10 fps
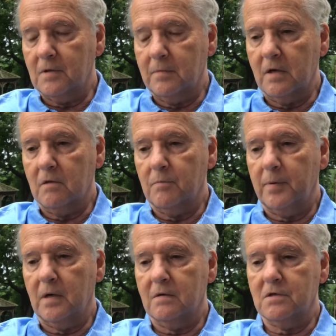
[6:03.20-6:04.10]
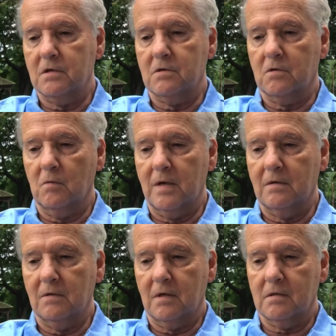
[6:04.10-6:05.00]
of the other parishes
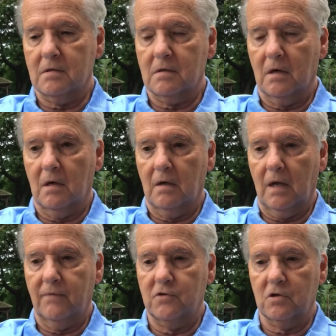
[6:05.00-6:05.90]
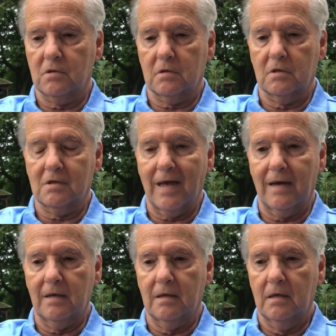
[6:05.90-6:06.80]
around us have just
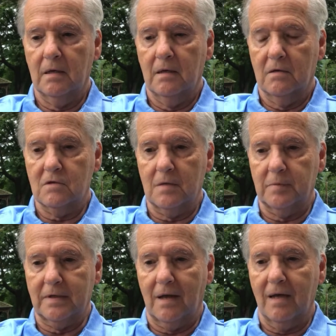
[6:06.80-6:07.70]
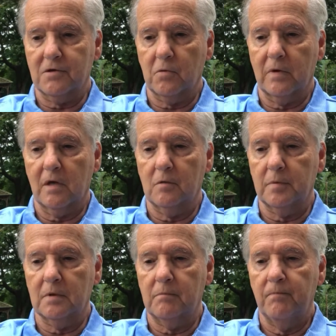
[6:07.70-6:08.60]
decided simply not to
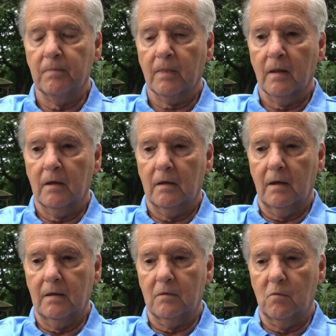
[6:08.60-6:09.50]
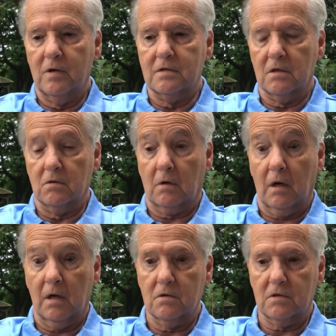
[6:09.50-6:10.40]
reopen, and the ones that are
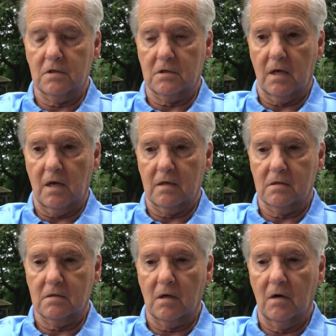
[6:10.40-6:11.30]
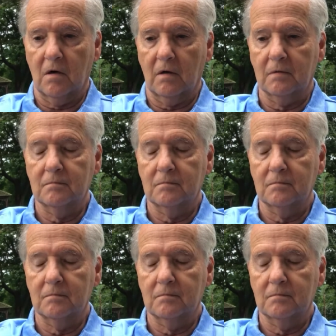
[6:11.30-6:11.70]
closest to us are